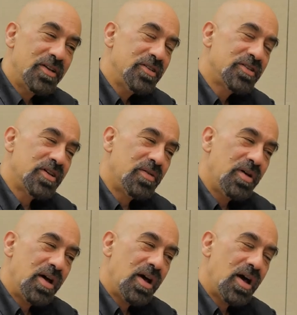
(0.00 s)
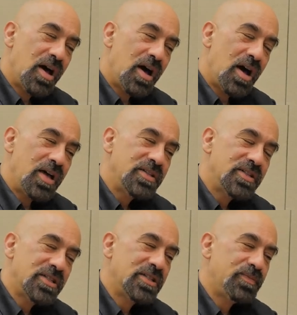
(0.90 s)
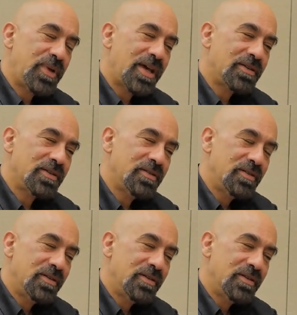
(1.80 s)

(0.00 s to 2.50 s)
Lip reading: So I suspect,